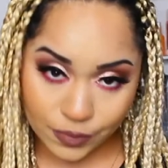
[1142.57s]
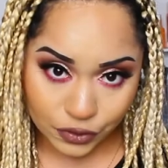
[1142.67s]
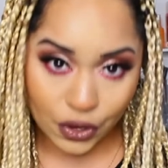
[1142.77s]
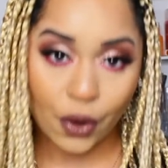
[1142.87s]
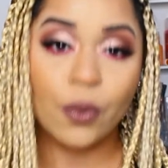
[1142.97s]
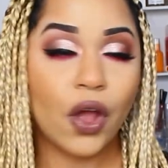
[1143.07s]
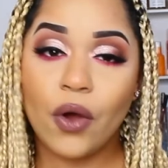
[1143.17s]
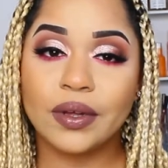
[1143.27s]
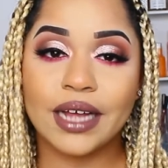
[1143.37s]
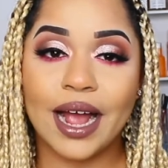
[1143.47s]
So,
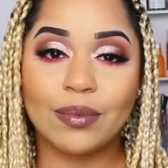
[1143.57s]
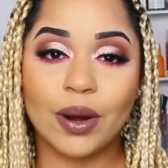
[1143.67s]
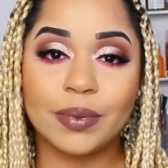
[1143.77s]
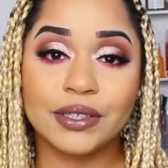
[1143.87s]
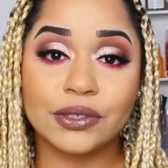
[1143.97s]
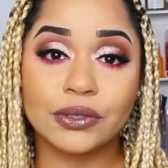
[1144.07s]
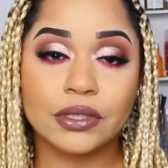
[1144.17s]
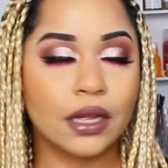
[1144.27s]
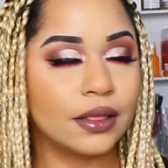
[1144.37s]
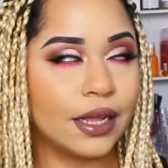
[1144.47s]
oh, and the eyebrow pencils.
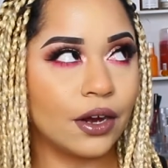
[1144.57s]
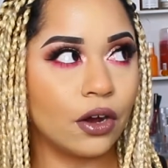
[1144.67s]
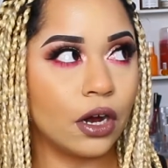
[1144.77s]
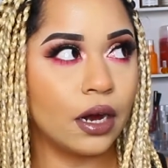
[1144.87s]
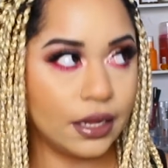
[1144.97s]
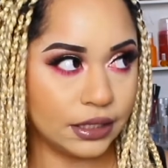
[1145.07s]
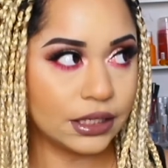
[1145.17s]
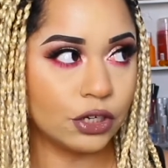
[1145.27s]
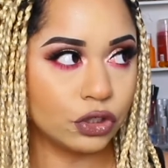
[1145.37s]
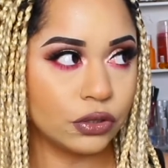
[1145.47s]
They are
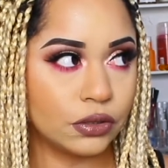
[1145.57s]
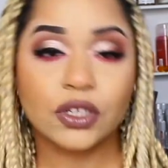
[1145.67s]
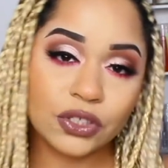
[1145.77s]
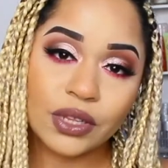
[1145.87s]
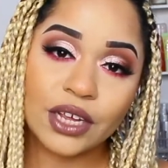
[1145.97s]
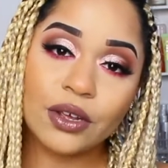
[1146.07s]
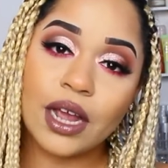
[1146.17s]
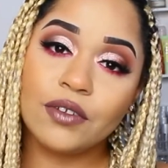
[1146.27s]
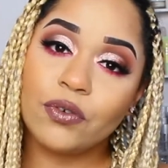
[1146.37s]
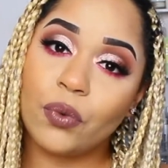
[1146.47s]
essential. So thank you
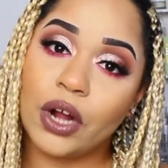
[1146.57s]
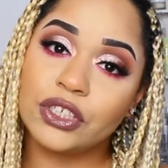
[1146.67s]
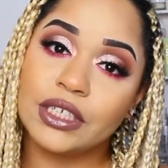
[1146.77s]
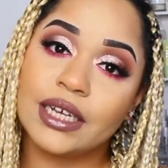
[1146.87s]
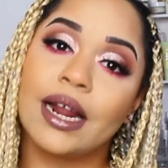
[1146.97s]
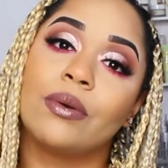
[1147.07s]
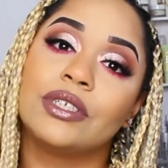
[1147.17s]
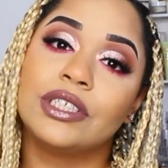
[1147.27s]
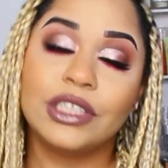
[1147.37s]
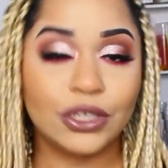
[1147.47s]
guys for watching and I will
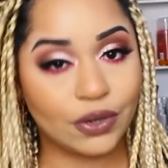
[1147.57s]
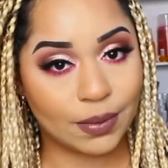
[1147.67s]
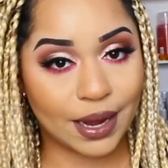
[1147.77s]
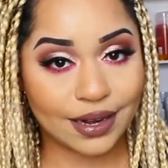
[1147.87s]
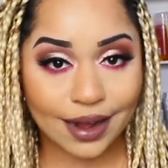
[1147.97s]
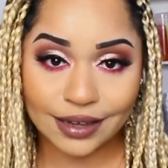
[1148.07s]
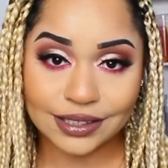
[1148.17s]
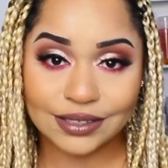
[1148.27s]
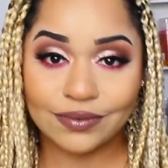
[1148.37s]
see you in my next